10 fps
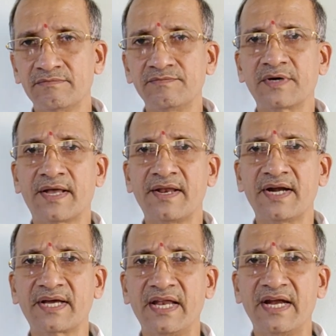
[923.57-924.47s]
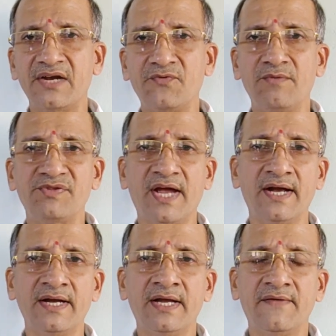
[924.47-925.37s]
Karnataka Land Reforms
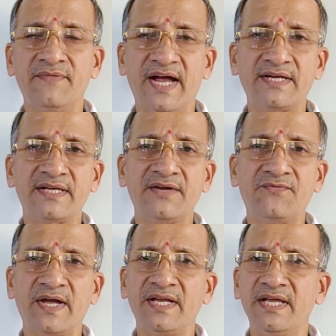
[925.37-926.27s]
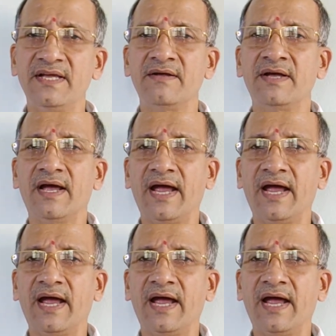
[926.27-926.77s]
Act, that if any